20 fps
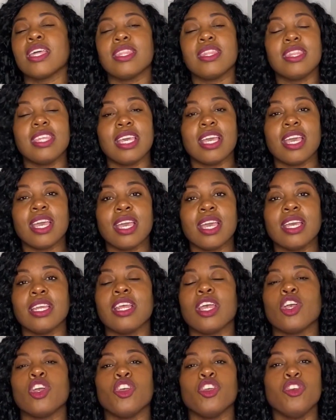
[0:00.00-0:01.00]

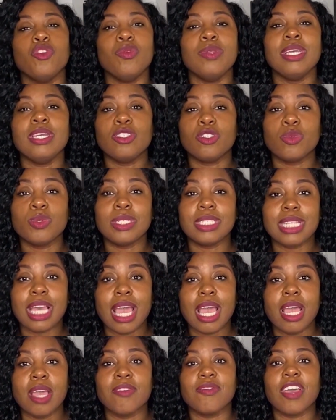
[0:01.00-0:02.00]
then you need to
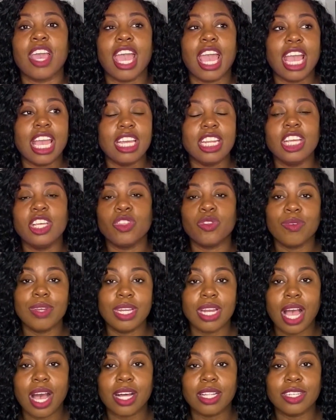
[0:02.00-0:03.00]
save
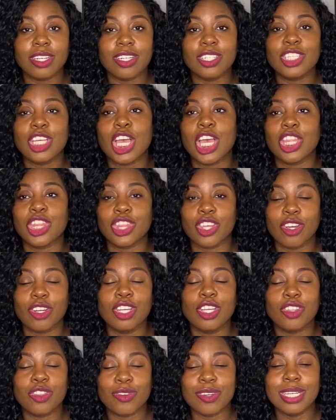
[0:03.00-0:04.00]

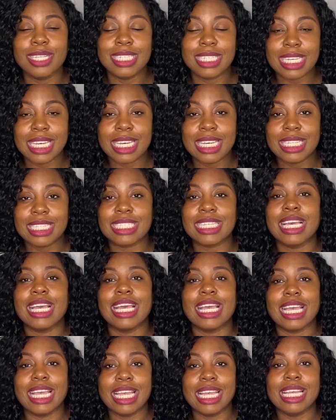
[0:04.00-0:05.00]
$83.33
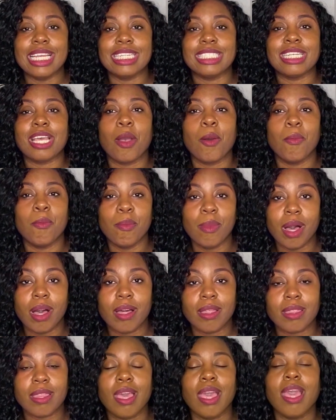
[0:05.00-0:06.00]
each
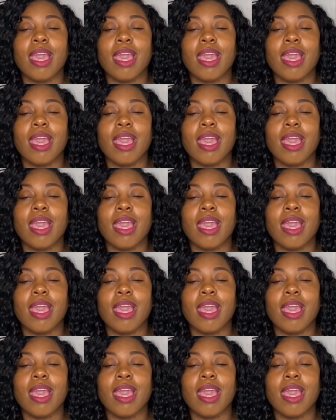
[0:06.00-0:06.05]
month.